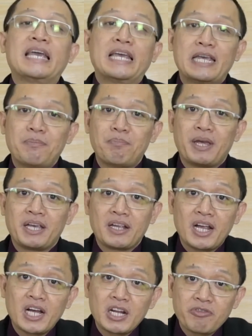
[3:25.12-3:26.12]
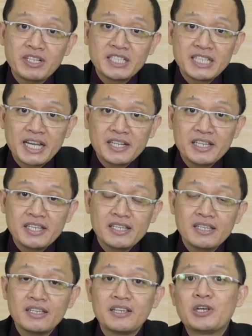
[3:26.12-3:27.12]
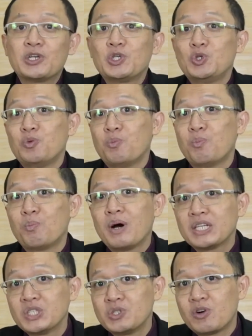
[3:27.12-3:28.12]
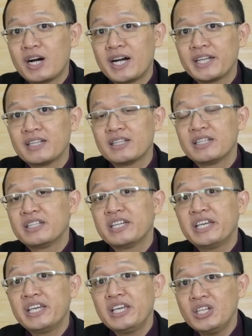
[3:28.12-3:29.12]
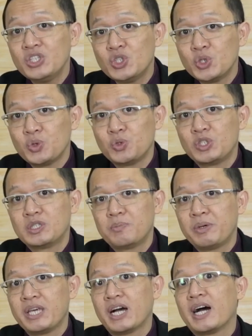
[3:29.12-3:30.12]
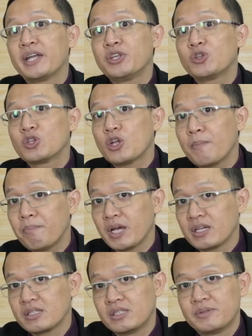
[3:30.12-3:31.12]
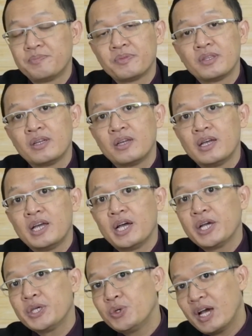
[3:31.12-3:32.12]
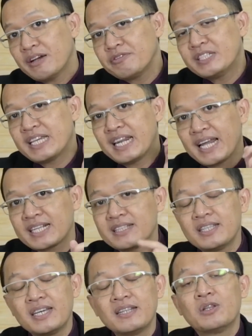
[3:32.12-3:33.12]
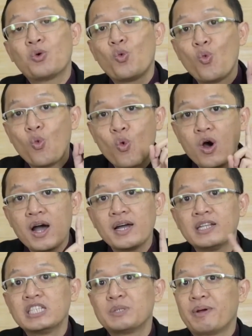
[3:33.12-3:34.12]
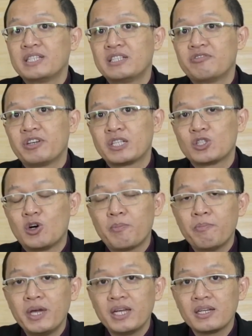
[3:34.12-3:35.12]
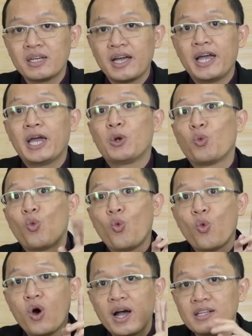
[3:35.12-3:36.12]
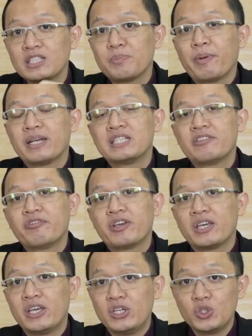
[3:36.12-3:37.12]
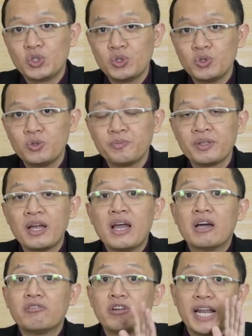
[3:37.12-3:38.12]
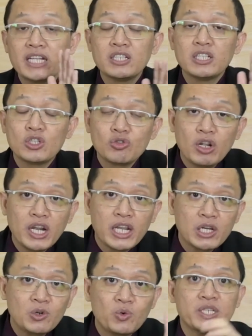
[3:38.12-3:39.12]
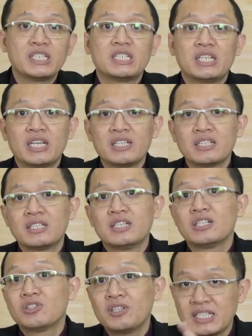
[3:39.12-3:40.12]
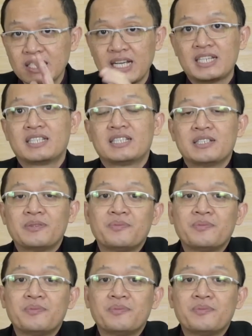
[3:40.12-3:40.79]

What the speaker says: in background of the study, you must write the issues behind your topics. You have selected one specific topic and one specific issue related to linguistics to discuss.